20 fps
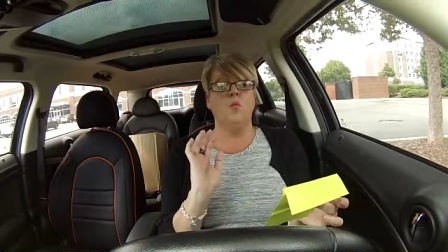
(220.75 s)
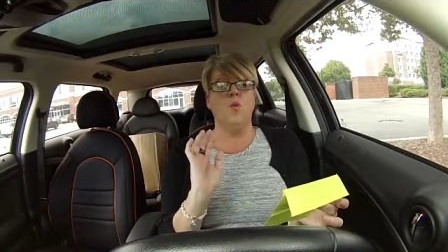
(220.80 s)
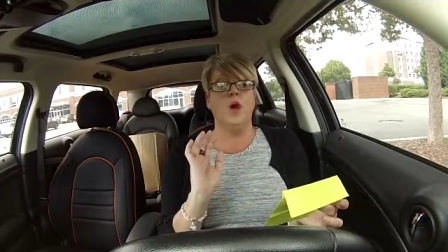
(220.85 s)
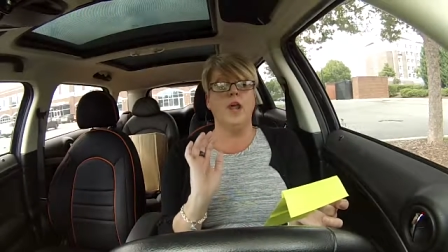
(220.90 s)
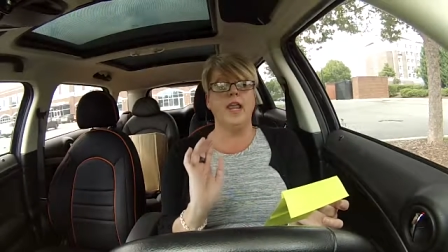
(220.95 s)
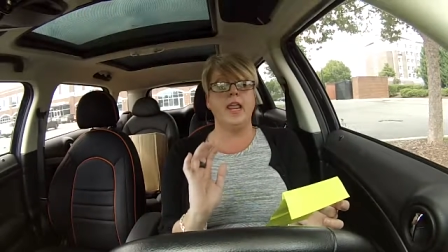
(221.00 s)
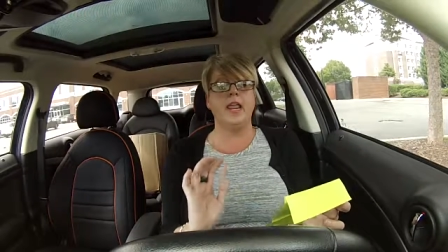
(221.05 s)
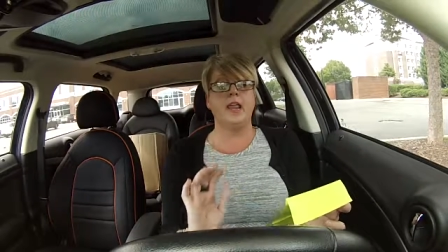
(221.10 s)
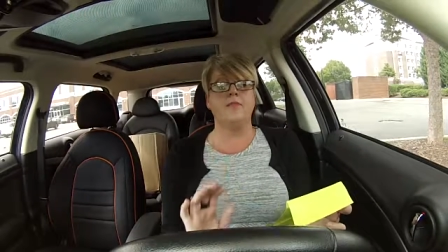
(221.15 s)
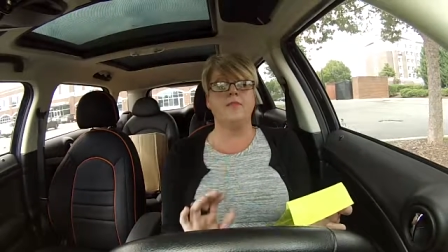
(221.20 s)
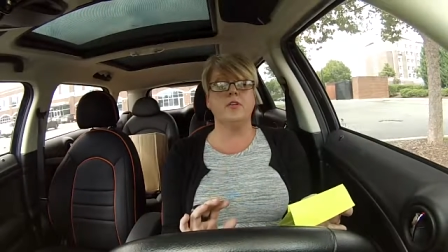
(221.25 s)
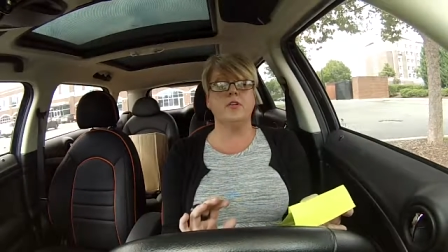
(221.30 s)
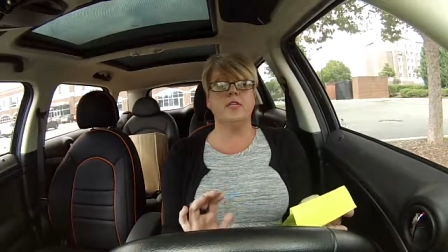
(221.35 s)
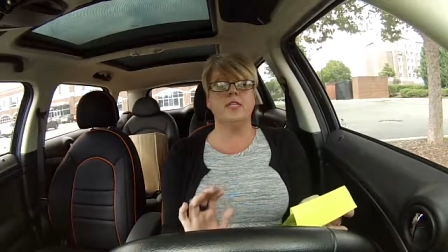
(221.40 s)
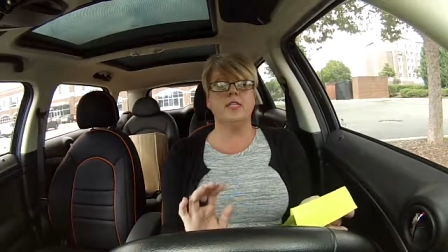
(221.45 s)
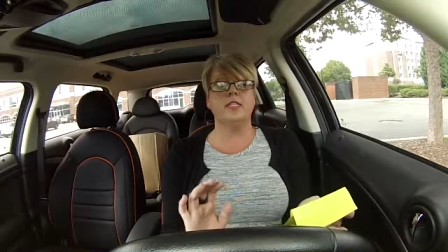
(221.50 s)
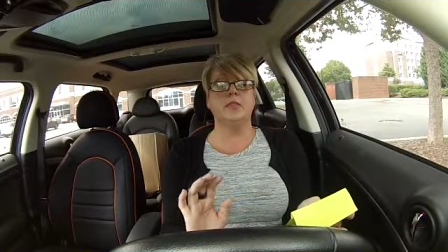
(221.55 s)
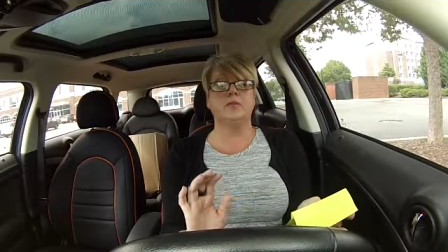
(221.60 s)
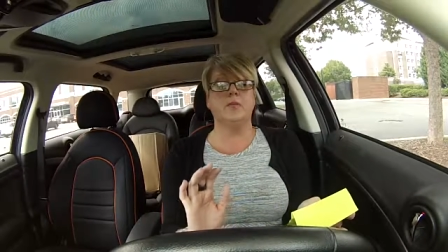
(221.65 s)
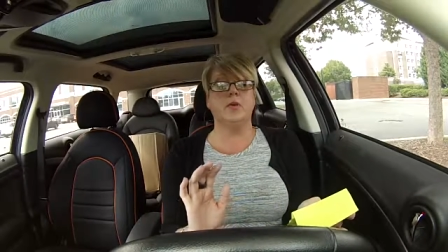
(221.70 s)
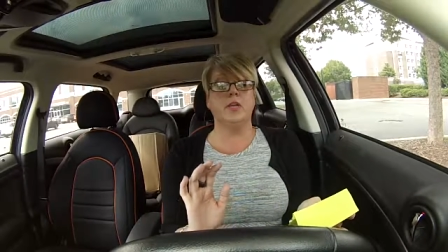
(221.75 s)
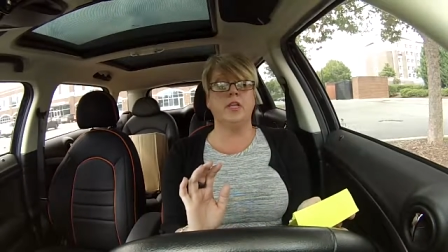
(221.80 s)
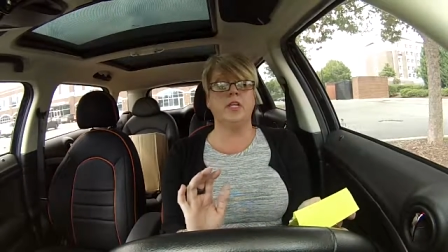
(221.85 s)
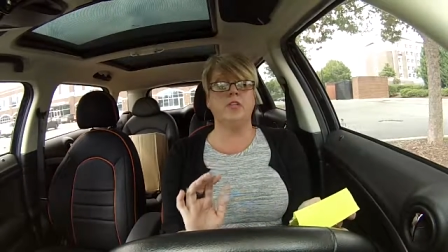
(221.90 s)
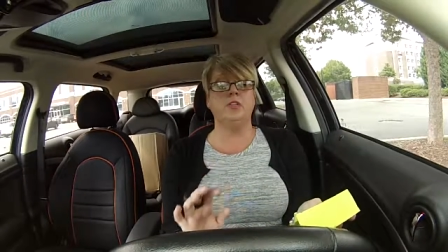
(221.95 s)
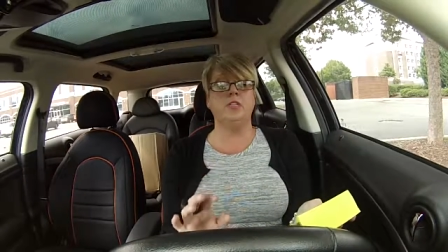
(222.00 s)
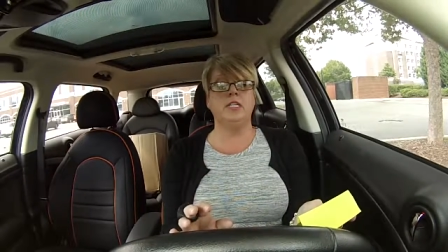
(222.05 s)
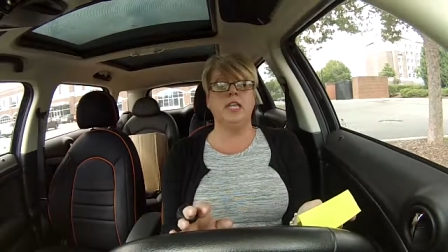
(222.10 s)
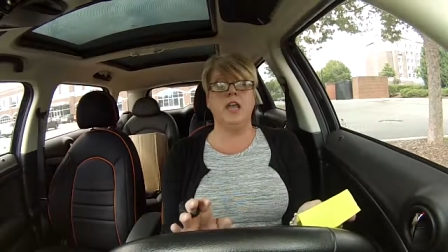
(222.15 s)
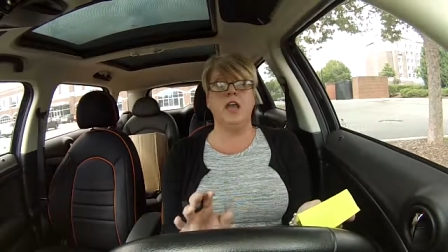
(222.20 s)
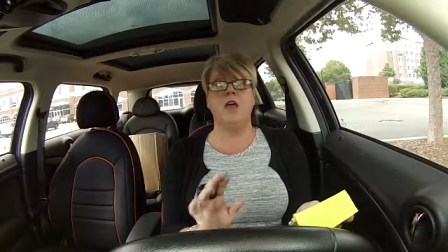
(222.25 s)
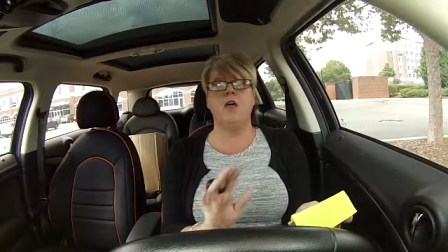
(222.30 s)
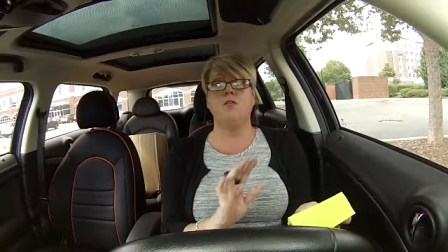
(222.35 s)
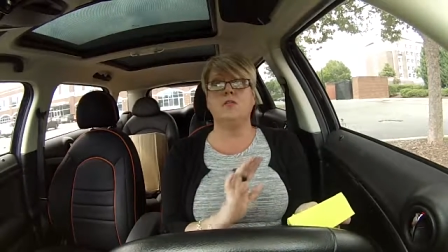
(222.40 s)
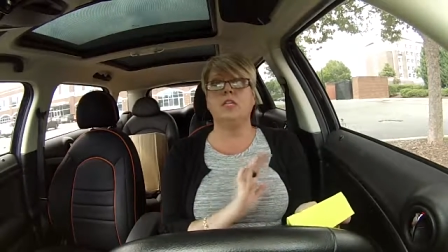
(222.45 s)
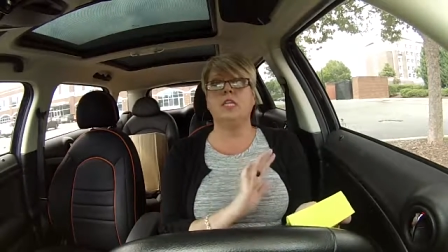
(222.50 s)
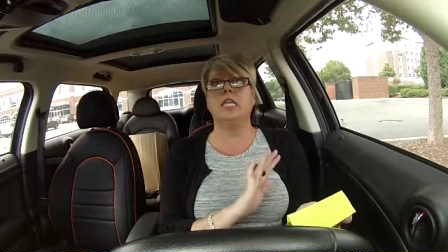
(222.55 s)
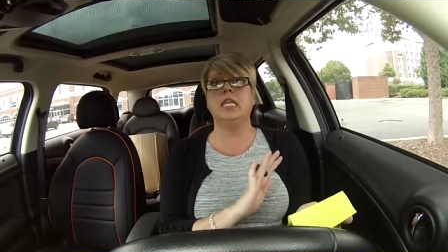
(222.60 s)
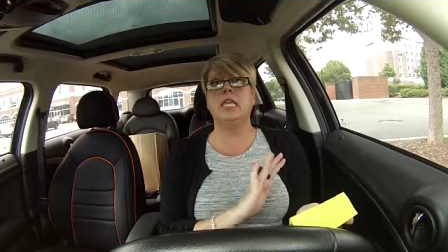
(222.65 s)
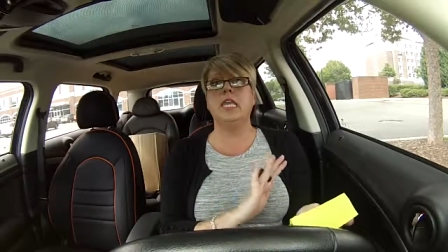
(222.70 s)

whatever it is bringing you down,